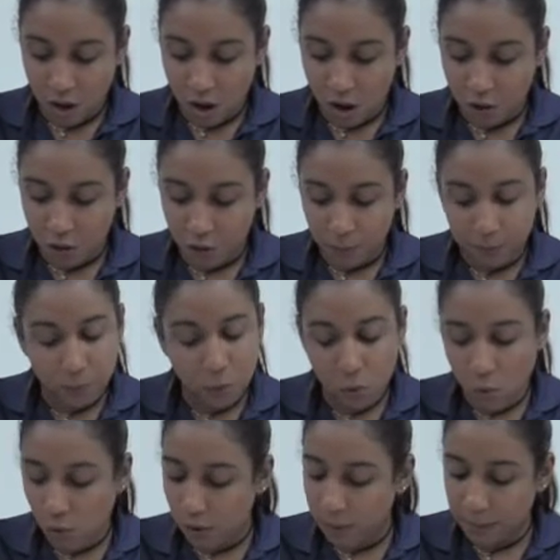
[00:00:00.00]
on the
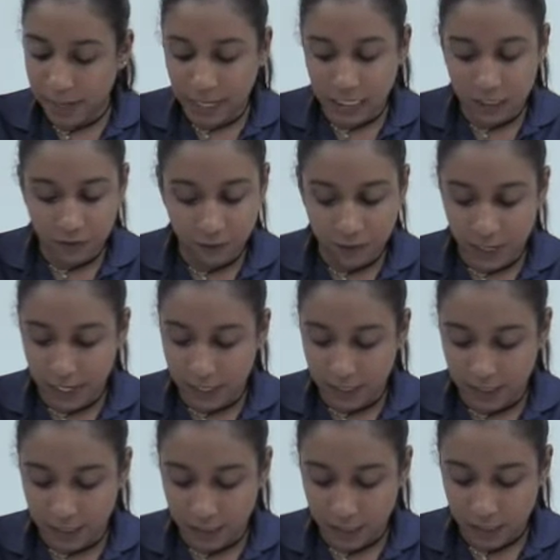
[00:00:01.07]
poor man's
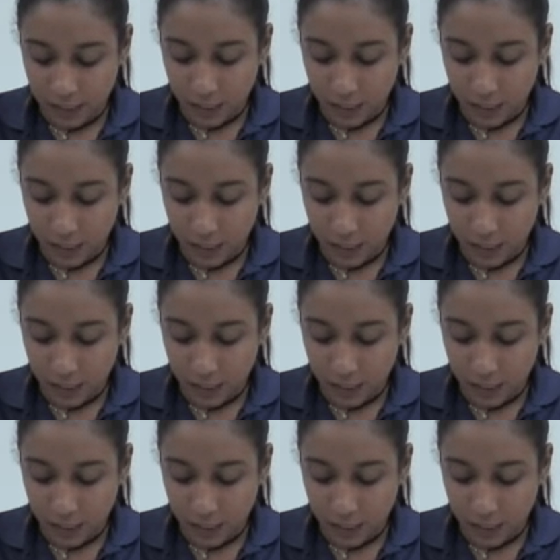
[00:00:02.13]
face,